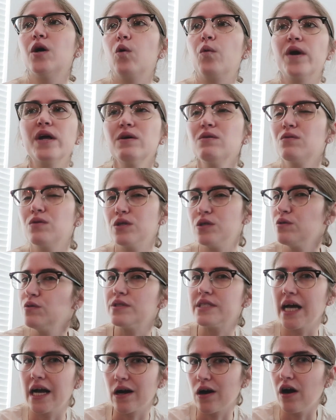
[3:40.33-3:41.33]
we don't
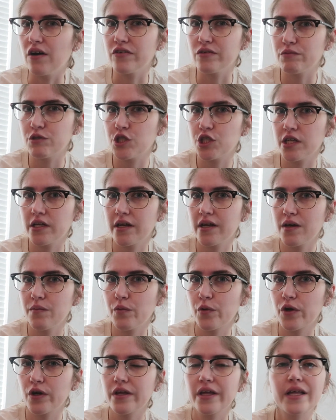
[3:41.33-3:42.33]
use that coffee machine anymore.